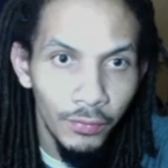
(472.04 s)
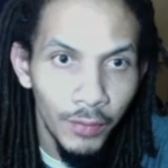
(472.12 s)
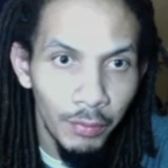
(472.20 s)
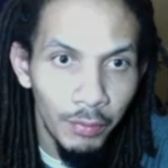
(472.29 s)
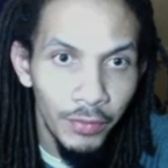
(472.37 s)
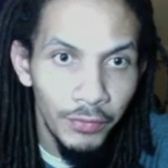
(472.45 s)

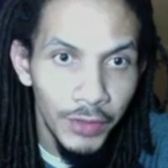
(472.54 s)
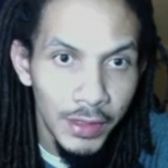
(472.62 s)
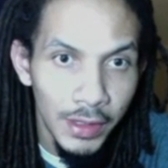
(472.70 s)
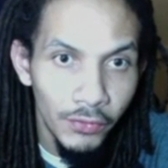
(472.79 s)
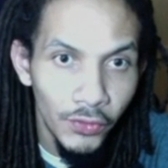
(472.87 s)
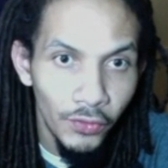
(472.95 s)
previous
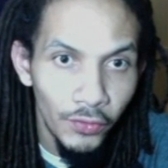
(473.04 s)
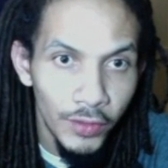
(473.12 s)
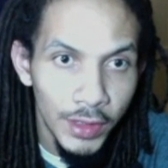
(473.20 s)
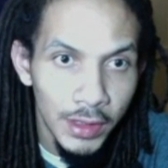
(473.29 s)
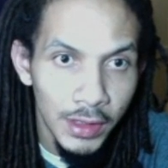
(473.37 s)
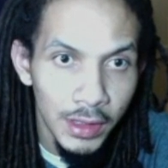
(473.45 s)
level of
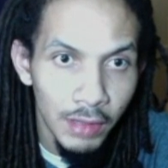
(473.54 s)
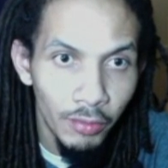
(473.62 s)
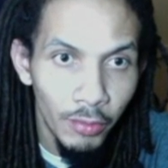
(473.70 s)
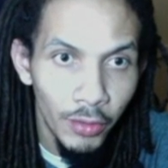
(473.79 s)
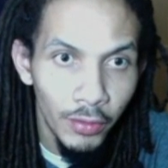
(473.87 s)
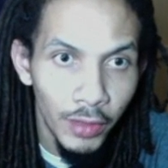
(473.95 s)
resistance that we
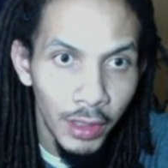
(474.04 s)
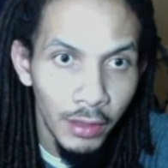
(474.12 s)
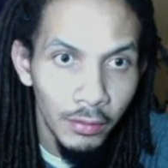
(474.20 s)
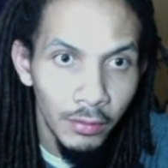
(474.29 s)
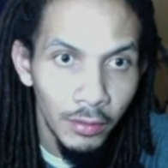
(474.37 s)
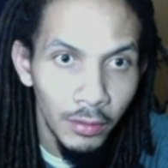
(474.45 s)
broke out
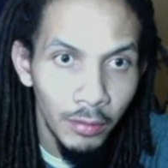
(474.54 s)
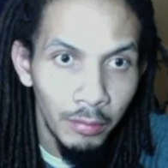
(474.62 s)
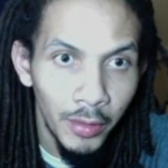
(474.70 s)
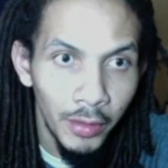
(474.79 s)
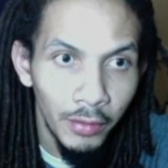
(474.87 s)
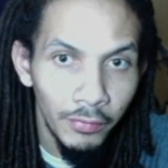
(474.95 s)

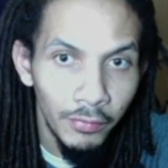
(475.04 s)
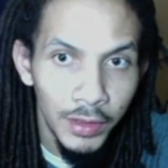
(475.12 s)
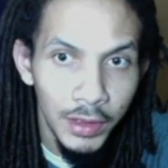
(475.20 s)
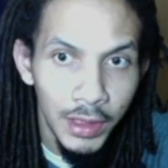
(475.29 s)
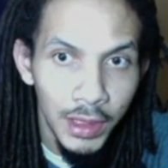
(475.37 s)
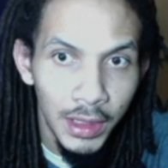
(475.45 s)
above
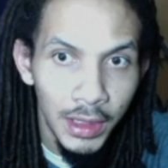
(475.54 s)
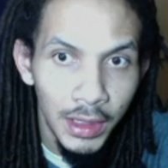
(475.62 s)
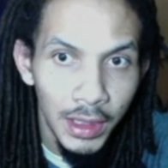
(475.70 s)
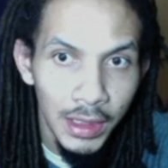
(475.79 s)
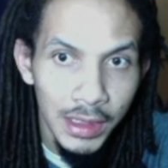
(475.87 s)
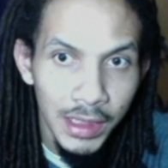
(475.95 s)
today
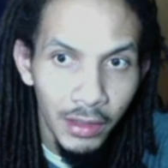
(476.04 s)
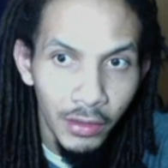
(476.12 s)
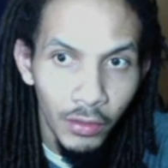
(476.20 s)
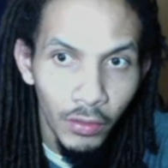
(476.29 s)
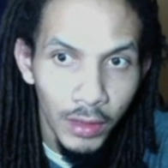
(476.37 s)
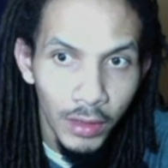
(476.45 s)
and see how it
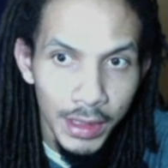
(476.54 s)
correlates.